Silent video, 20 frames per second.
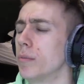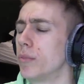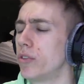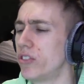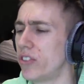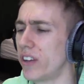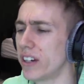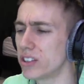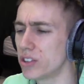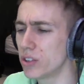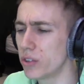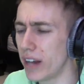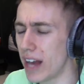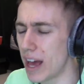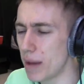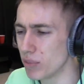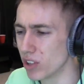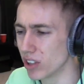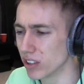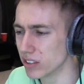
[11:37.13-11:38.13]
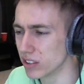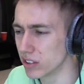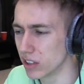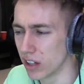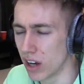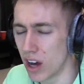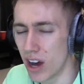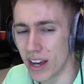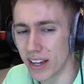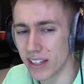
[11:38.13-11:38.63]
Professional lap dancers
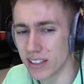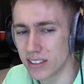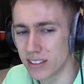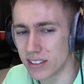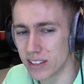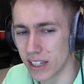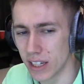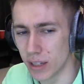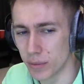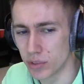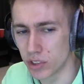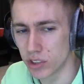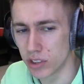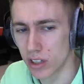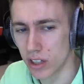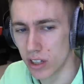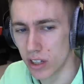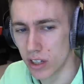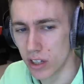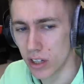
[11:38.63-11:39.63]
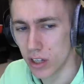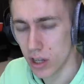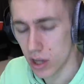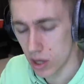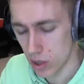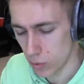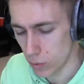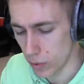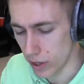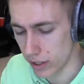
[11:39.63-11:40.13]
earn higher tips
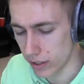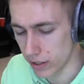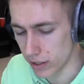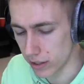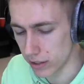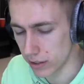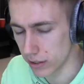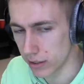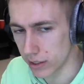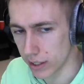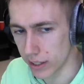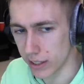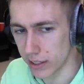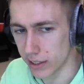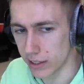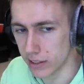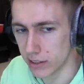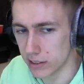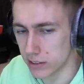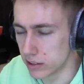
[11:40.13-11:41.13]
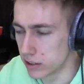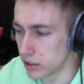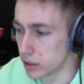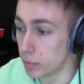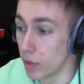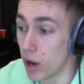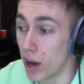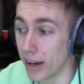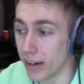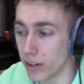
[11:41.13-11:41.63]
when they
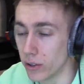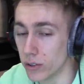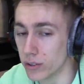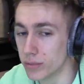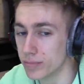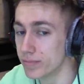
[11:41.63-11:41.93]
smile.